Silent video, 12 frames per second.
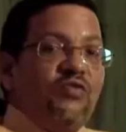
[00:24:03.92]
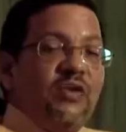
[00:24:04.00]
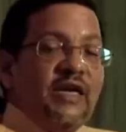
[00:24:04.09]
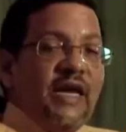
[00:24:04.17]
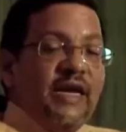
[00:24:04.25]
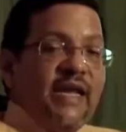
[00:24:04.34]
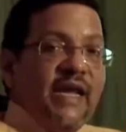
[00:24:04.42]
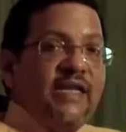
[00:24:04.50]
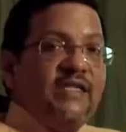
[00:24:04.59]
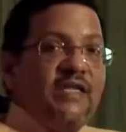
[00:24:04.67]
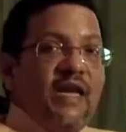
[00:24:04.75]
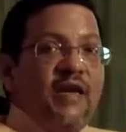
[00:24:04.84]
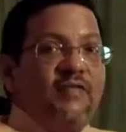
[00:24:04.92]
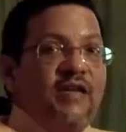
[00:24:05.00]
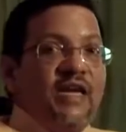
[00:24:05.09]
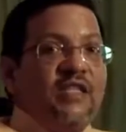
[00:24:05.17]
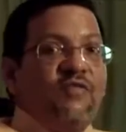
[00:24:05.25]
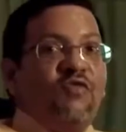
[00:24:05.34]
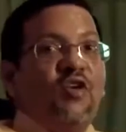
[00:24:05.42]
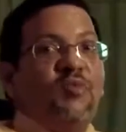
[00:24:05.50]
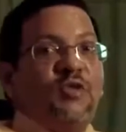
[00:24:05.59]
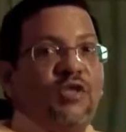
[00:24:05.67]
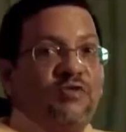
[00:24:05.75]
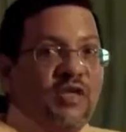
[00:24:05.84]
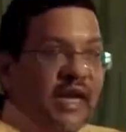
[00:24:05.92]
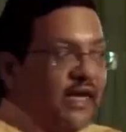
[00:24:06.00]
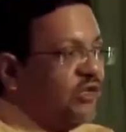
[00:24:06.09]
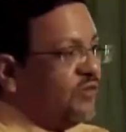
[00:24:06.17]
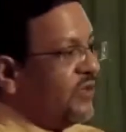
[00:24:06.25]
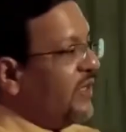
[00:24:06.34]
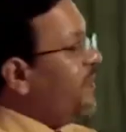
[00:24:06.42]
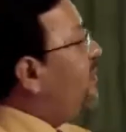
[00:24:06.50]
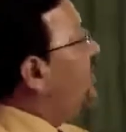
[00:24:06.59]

to get ionized, and we get the formation of the ionosphere.